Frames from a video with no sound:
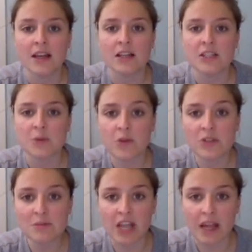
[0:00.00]
So I've got
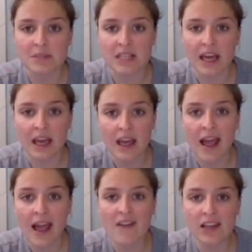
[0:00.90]
some shapes here.
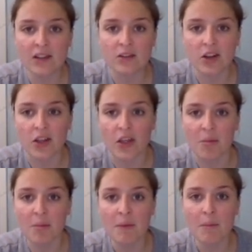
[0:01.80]
Have a little look at
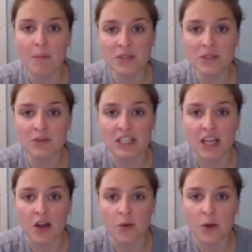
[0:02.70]
them, pause the
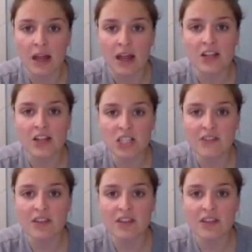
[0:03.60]
video, and just have a